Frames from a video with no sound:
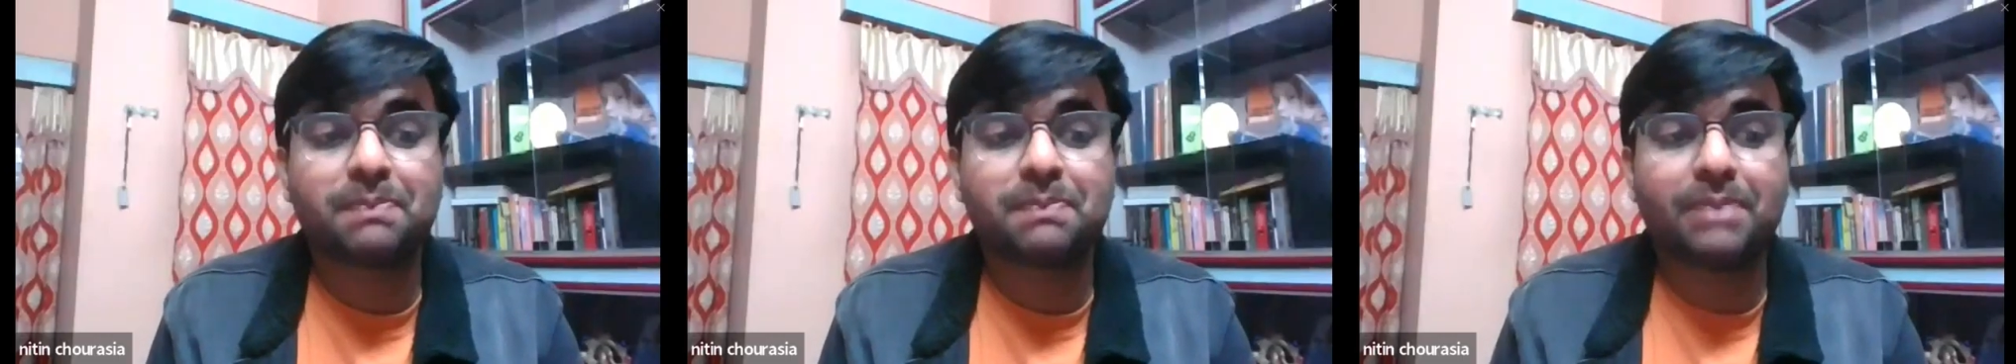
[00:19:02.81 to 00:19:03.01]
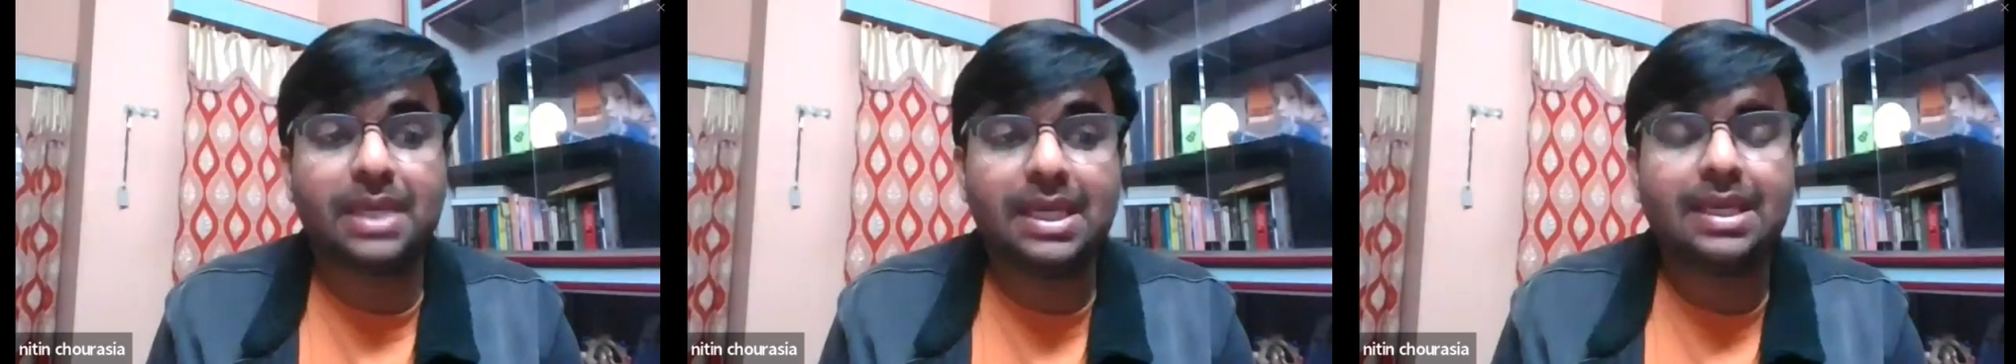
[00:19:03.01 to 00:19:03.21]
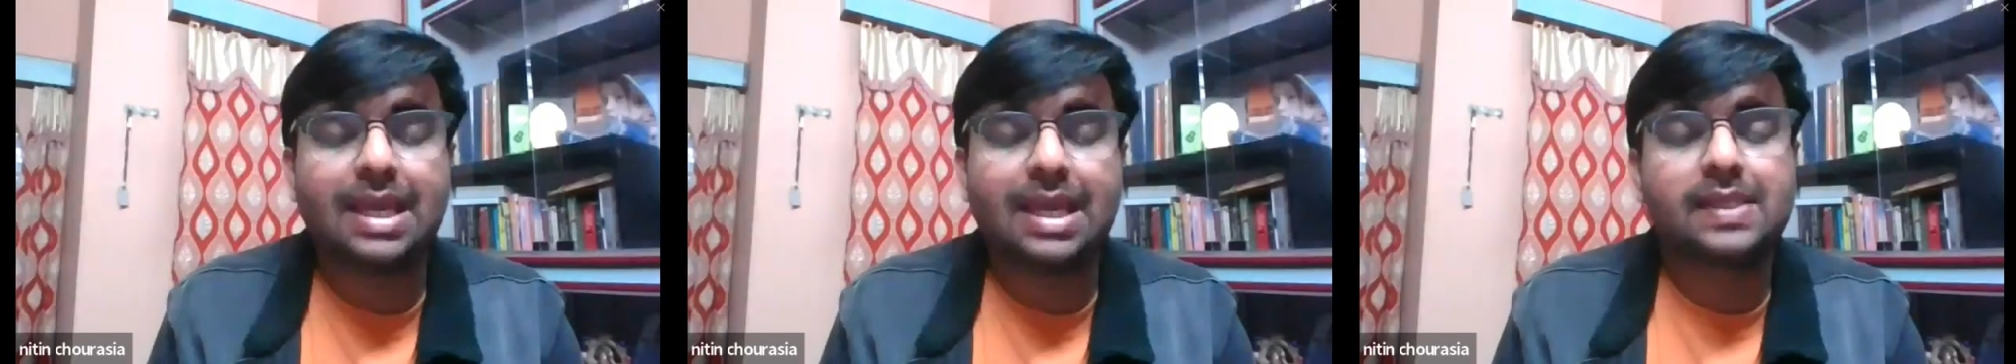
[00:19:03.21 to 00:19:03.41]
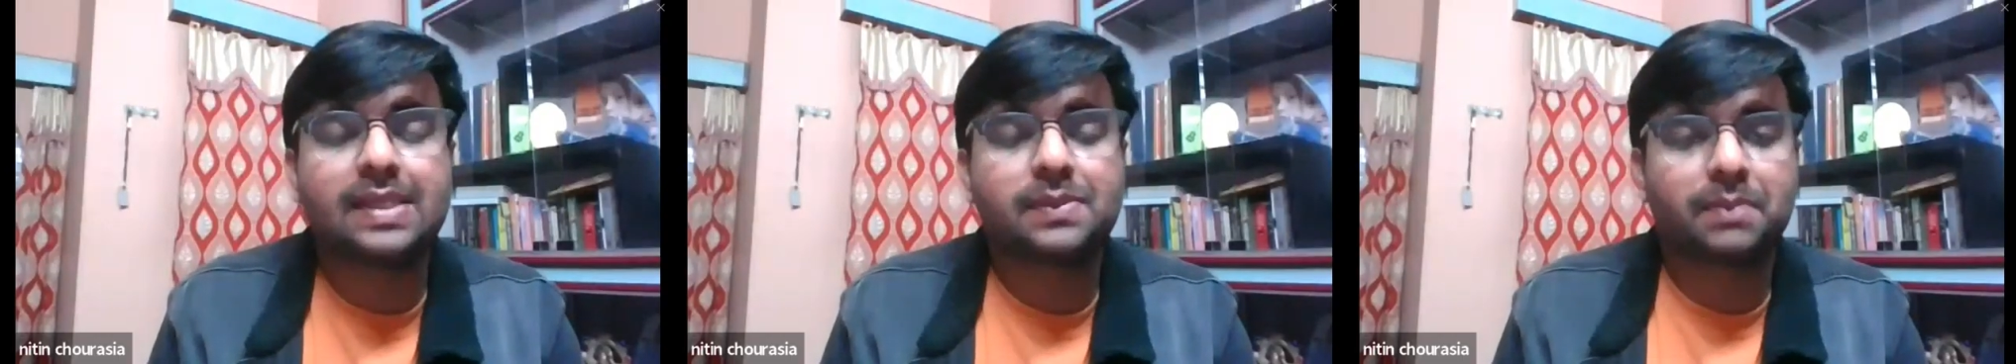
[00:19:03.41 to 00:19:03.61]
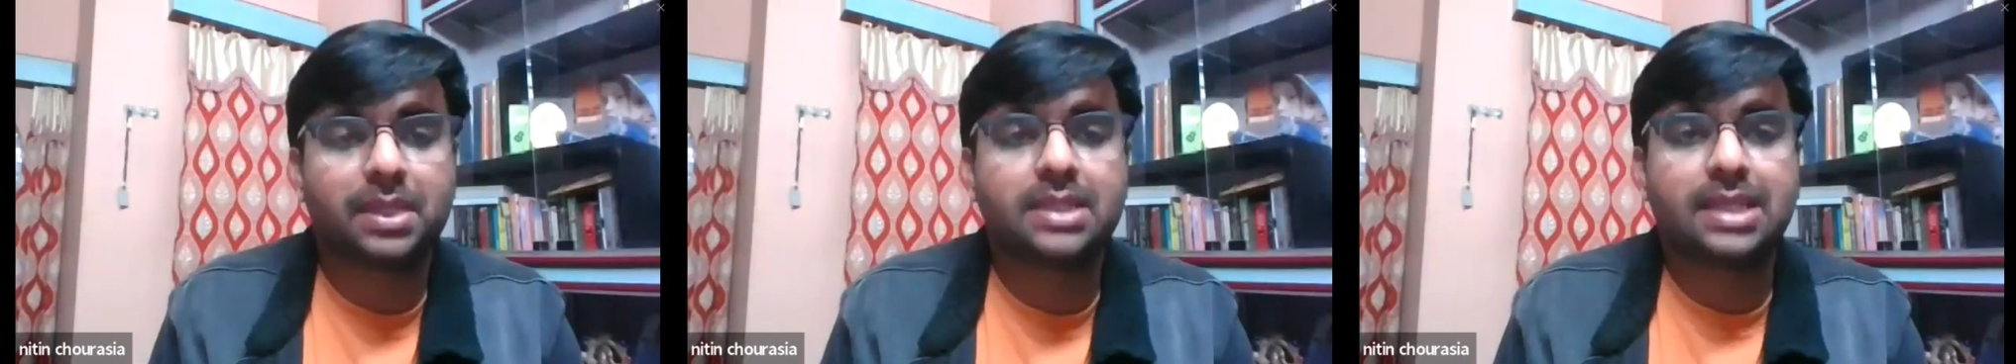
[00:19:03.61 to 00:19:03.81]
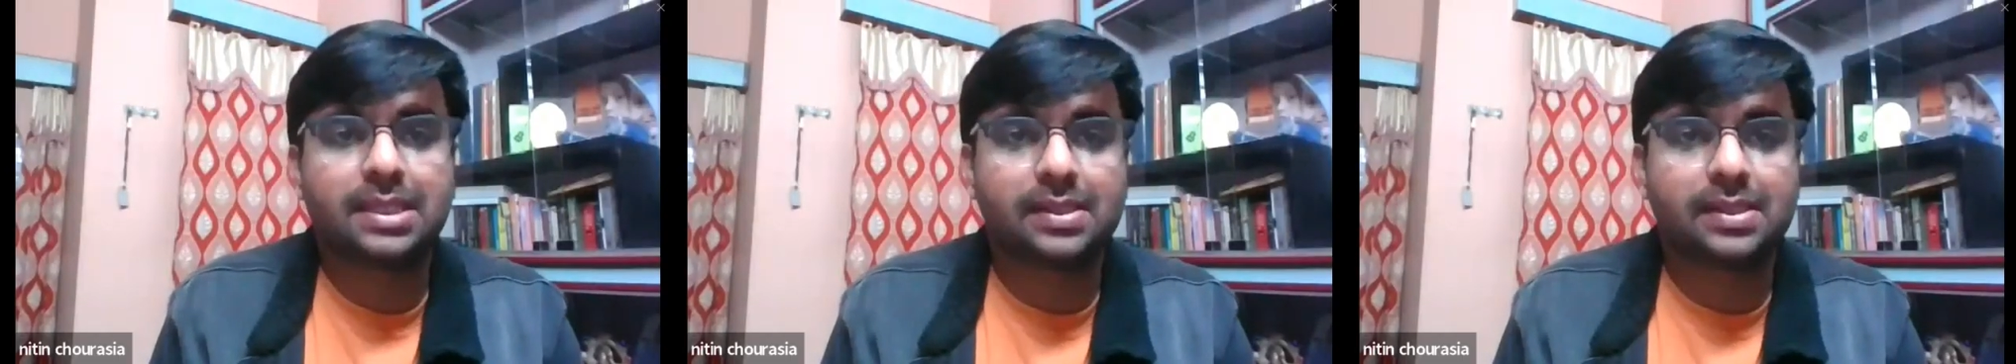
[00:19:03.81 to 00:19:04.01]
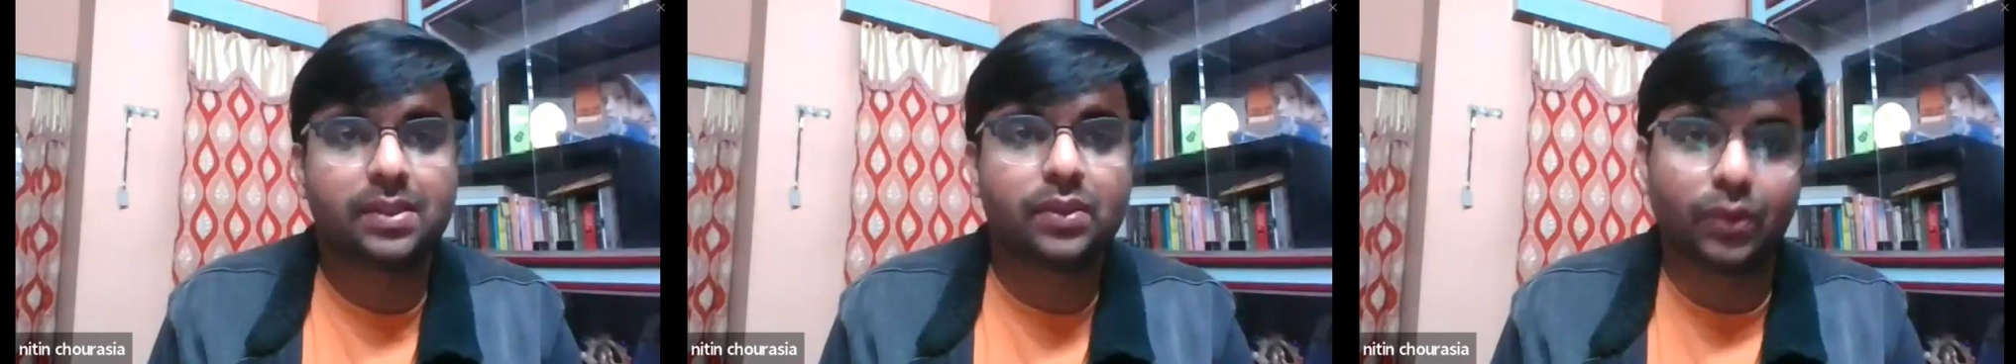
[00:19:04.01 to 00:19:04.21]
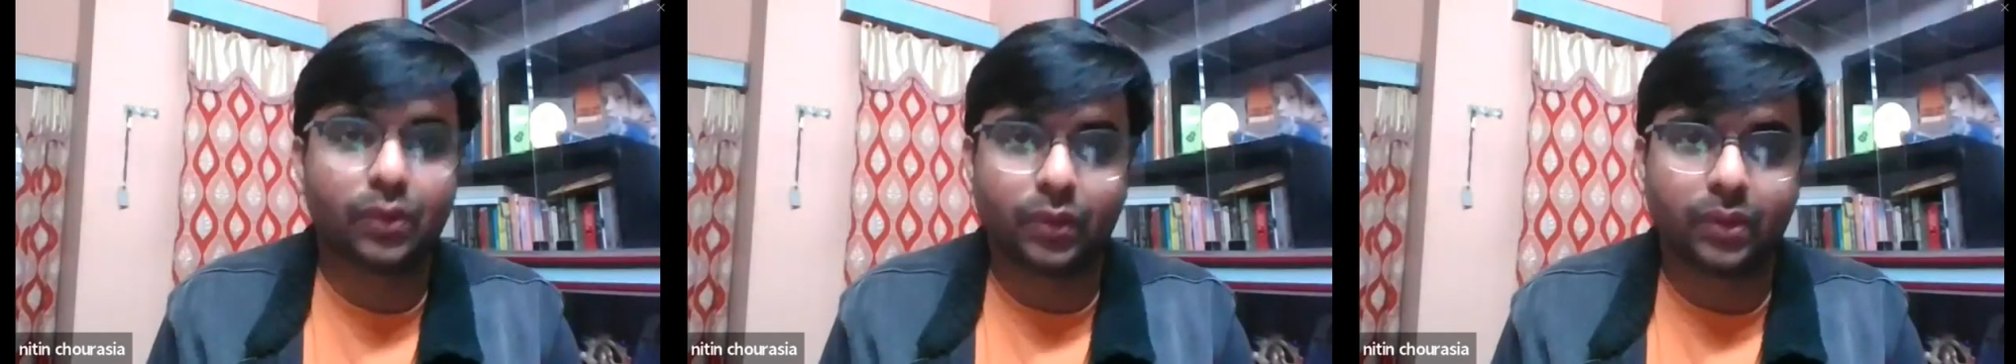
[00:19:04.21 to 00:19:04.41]
speak as much as
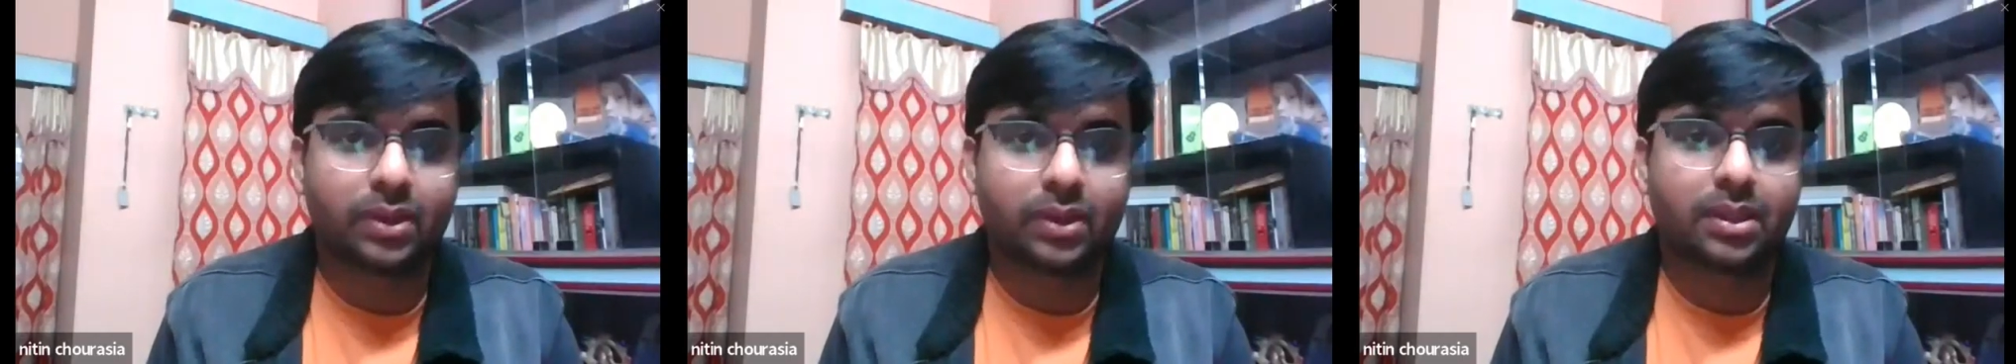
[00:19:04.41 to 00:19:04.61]
you know.